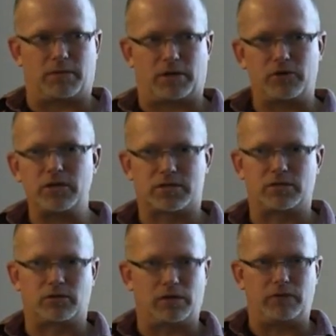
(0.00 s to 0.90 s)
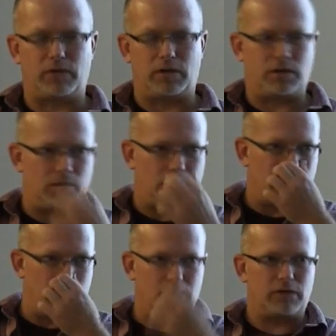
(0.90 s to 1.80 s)
Now, you can still, you,
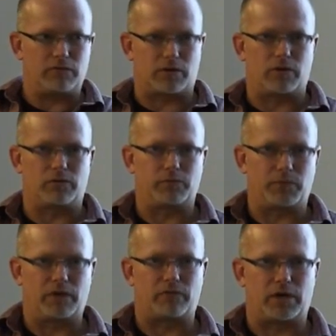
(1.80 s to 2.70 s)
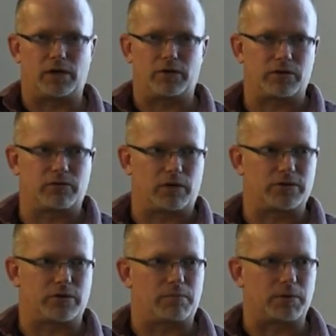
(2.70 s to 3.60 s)
any of the code that we have right now, you can write
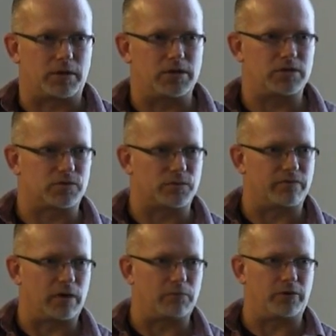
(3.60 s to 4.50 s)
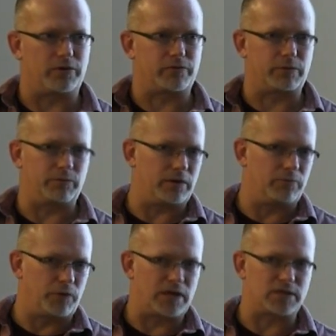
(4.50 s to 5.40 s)
your applications with 5.3. We,
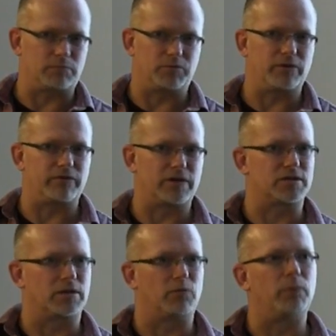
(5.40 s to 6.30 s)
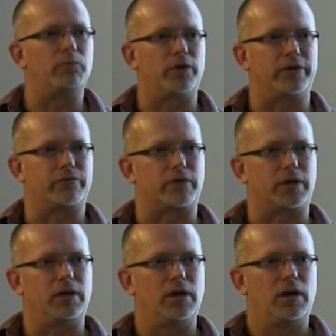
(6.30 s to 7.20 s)
we actually put a fix into
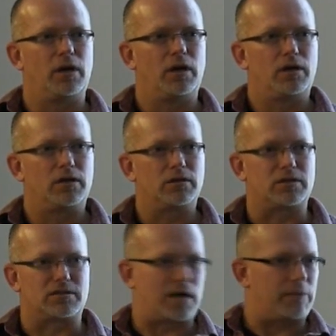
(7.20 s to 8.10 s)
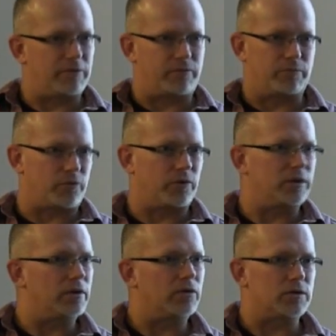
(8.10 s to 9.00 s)
1.3 to stop it from throwing
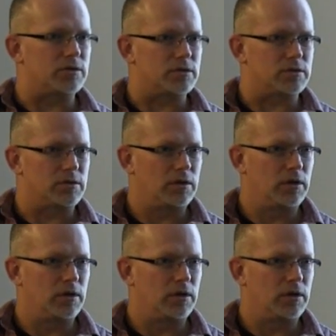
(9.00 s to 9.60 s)
the notices.